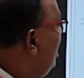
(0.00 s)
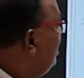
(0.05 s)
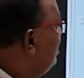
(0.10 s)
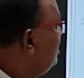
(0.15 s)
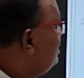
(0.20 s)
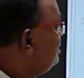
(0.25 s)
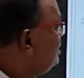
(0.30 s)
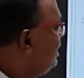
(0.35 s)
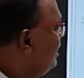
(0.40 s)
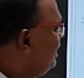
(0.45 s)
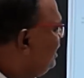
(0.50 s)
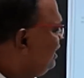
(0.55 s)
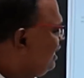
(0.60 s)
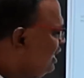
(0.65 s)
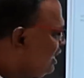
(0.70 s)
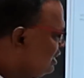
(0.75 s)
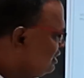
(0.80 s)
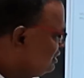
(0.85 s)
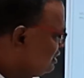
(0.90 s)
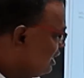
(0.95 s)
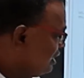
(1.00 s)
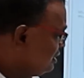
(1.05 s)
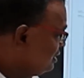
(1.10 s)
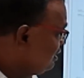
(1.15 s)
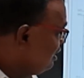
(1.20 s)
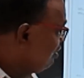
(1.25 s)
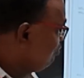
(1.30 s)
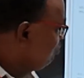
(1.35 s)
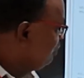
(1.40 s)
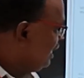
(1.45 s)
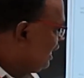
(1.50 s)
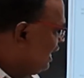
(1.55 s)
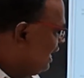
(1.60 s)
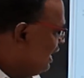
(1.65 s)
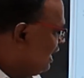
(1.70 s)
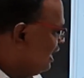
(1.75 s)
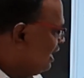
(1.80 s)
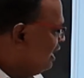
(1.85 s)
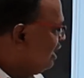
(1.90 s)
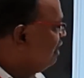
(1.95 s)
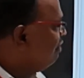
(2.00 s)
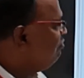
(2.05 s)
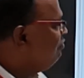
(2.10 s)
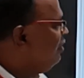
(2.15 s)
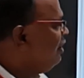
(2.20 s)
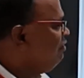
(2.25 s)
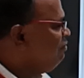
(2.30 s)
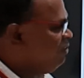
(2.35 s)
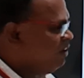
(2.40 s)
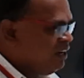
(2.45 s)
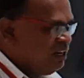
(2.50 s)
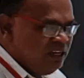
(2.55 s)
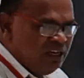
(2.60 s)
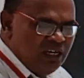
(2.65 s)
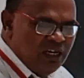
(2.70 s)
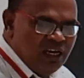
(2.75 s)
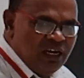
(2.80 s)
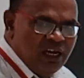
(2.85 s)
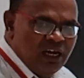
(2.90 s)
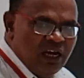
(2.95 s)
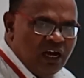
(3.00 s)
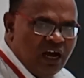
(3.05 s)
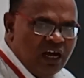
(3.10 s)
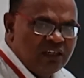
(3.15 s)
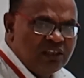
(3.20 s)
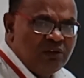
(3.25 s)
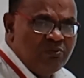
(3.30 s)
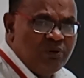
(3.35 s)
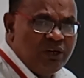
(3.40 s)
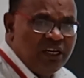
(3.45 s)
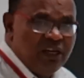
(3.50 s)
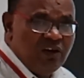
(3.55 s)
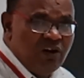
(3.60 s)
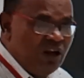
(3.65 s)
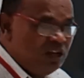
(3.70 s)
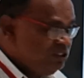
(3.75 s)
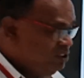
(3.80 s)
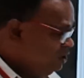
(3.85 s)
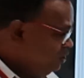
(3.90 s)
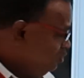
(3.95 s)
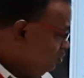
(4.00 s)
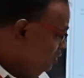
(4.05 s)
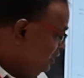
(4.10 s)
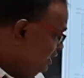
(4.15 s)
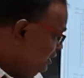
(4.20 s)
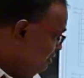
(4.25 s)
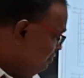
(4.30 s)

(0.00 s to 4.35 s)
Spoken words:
This is the internal structure of the peripheral arithmetic logic unit